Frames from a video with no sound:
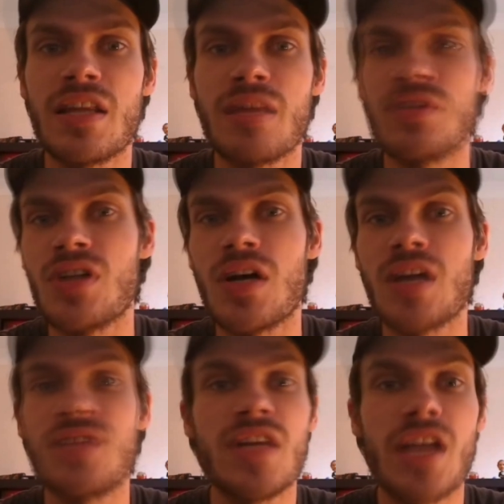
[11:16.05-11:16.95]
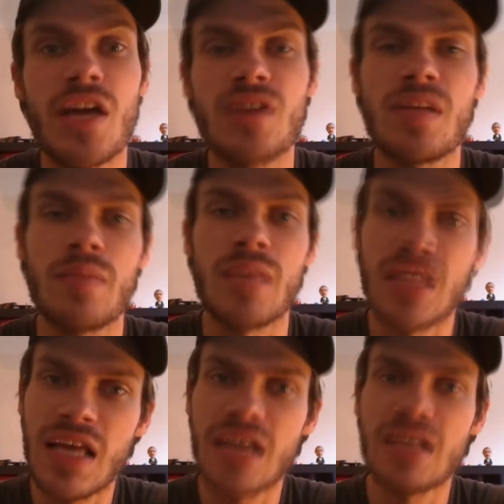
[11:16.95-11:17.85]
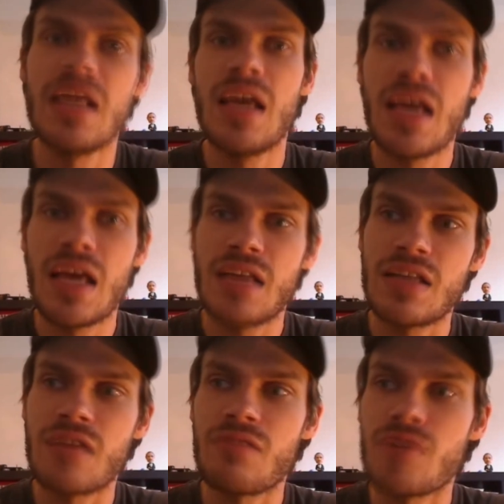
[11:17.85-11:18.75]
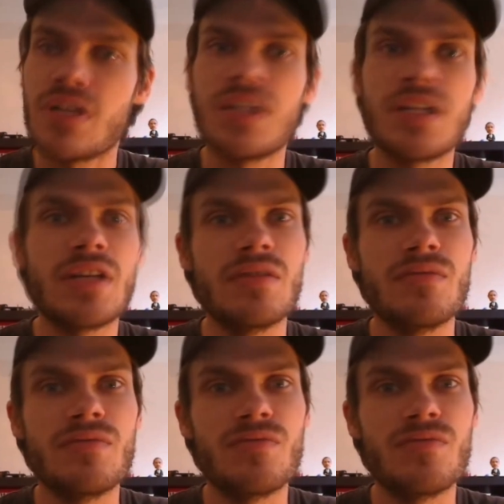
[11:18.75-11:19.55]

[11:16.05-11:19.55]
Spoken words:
That was a nice video," or something, and that really